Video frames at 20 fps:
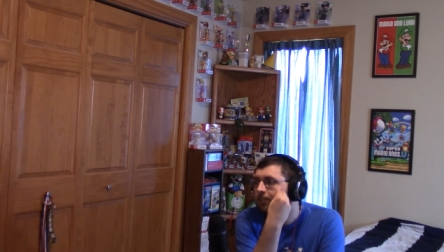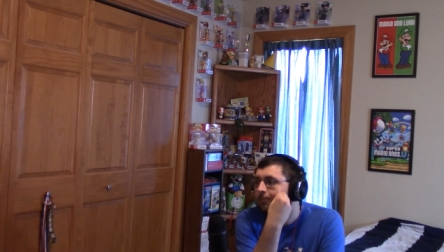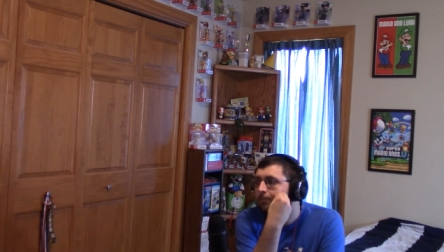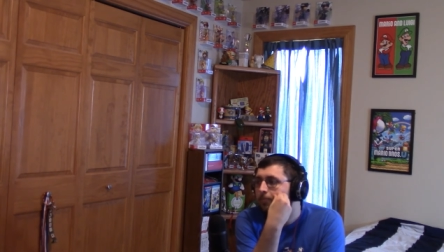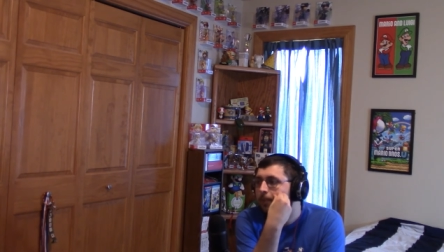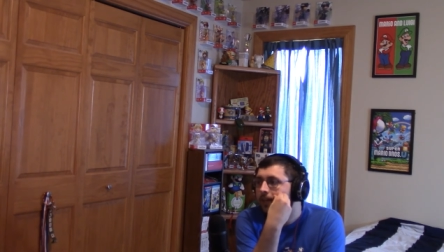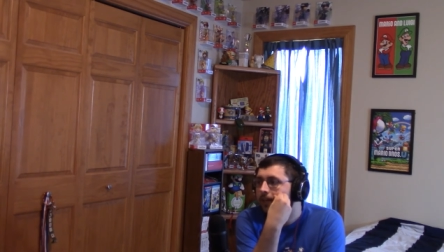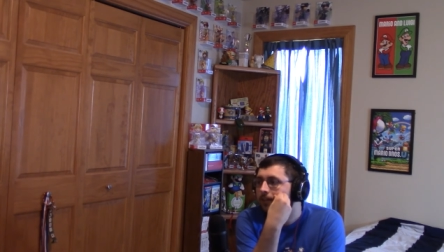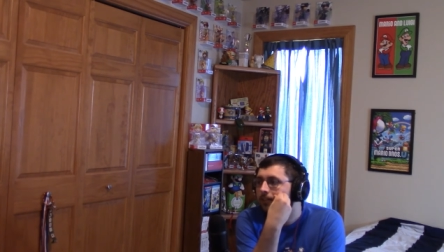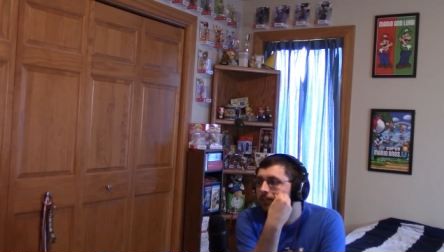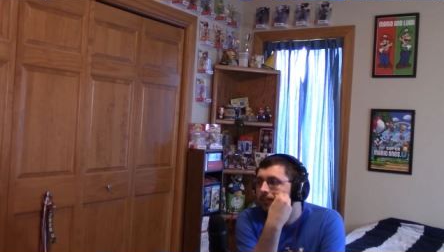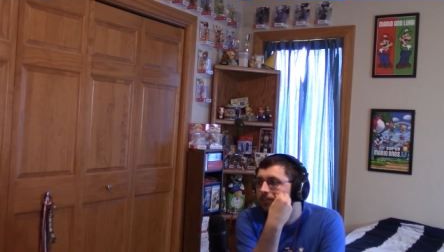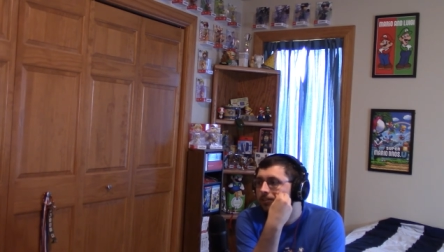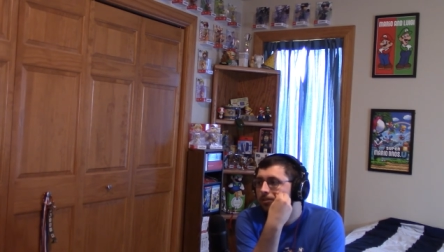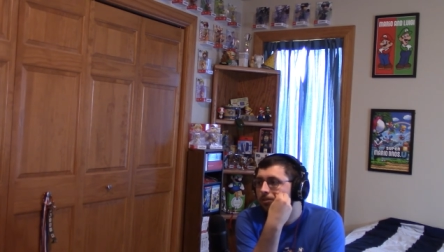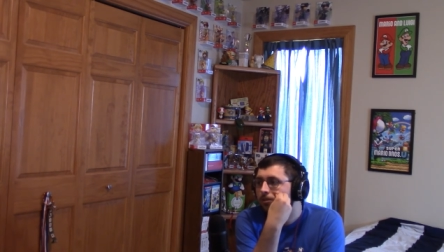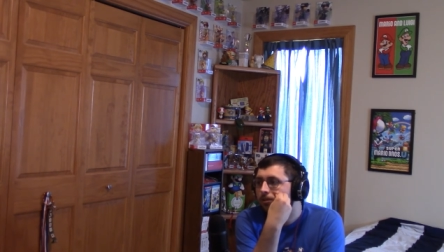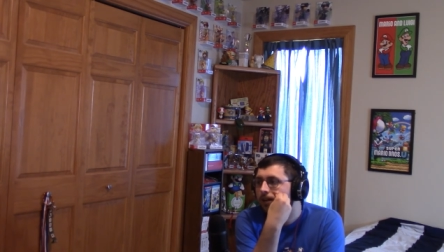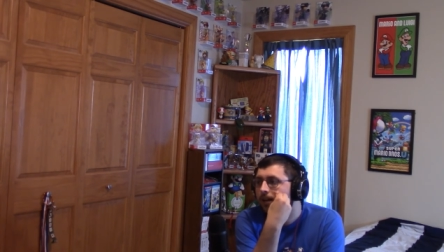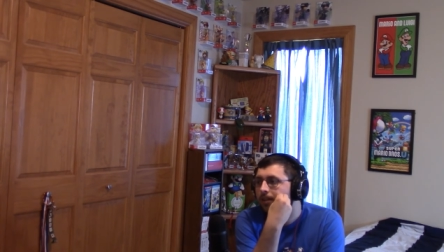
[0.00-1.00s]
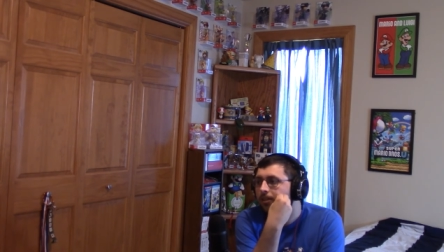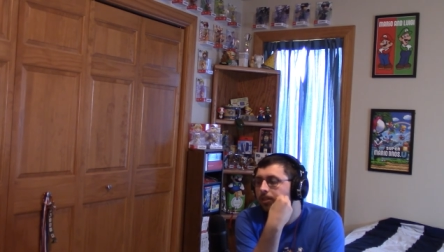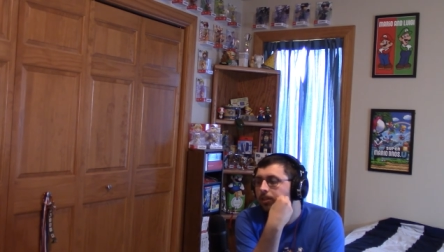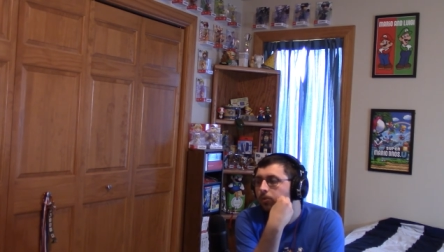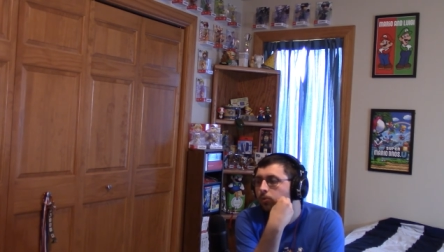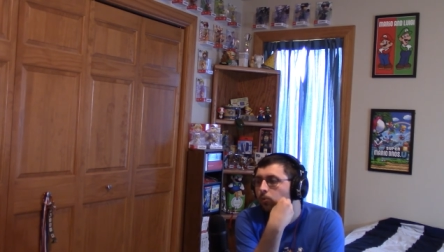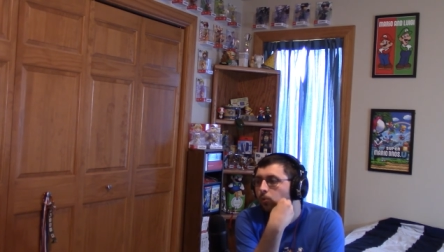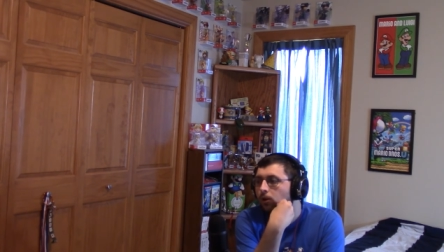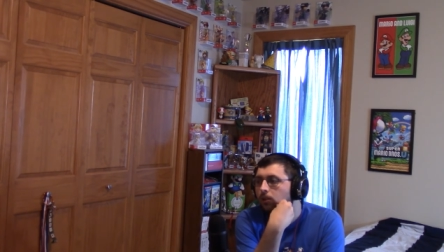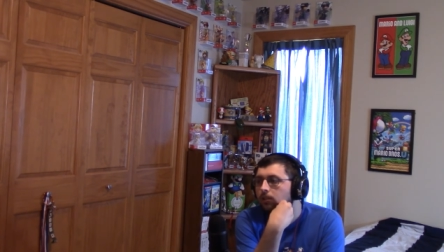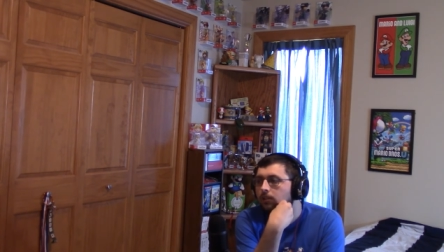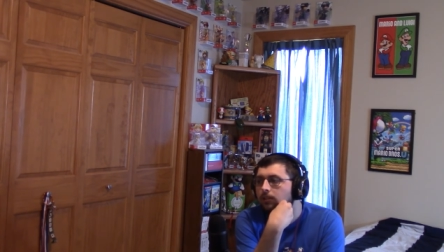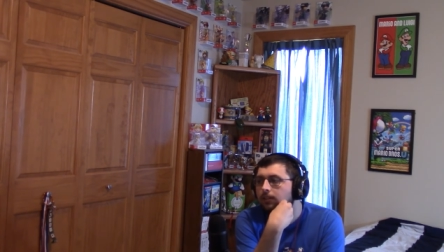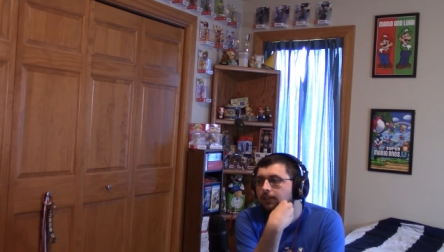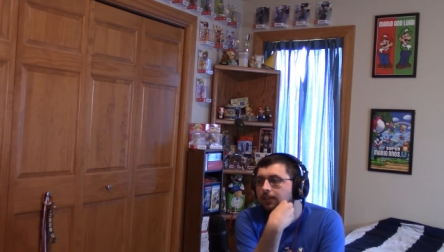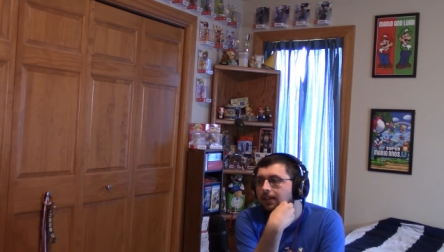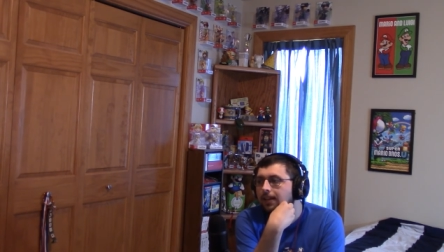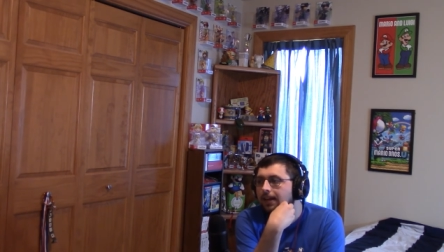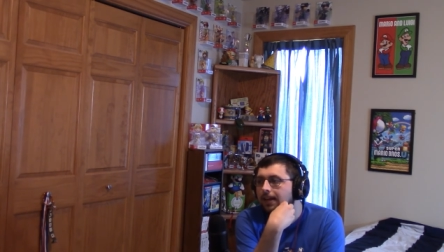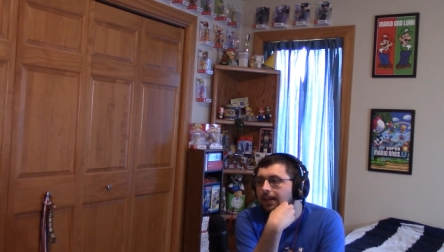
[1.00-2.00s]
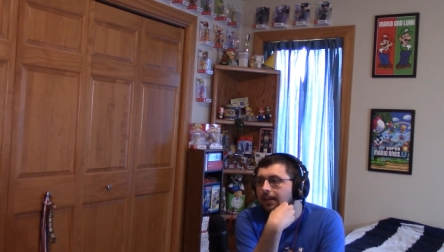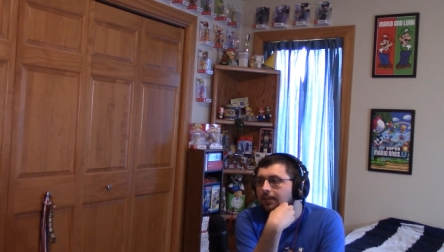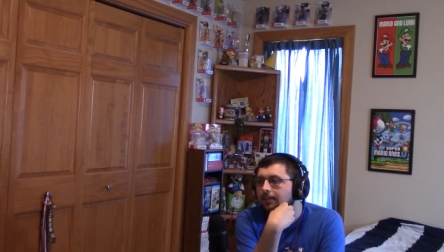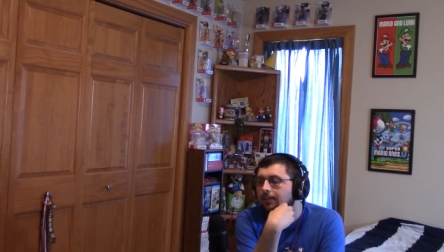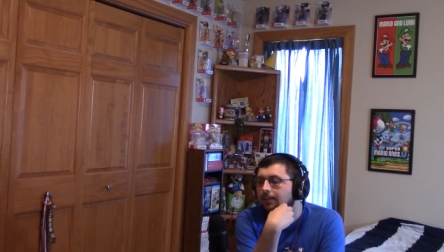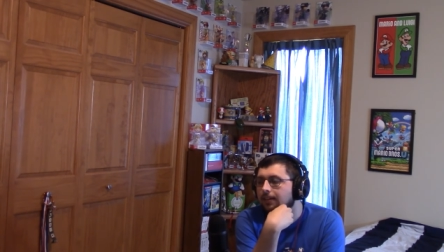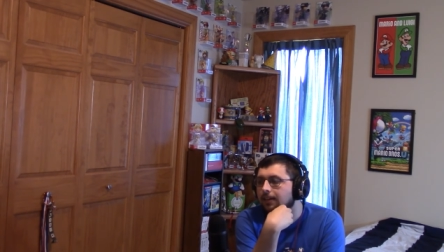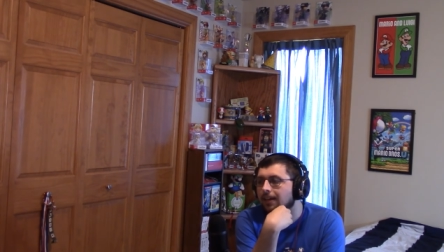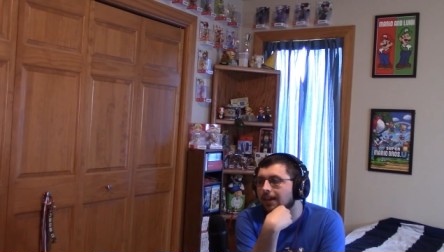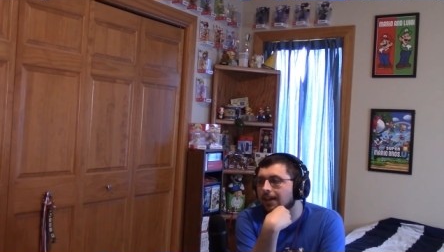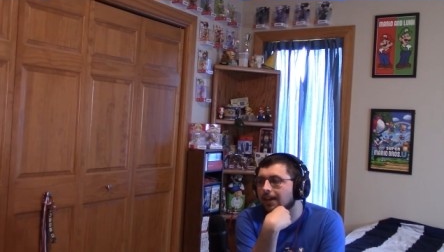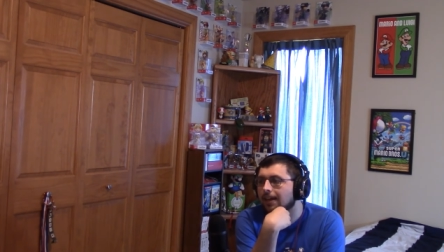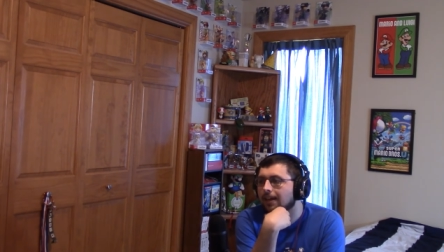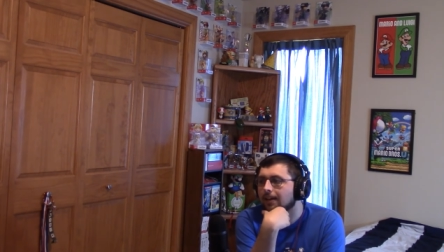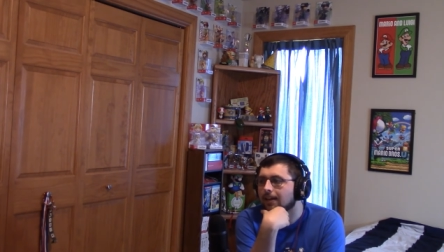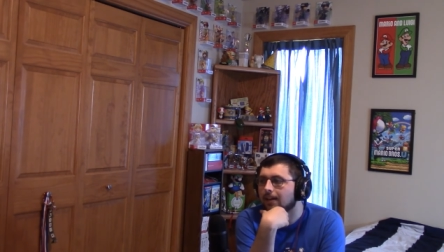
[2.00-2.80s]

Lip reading: of barrels throughout the world that can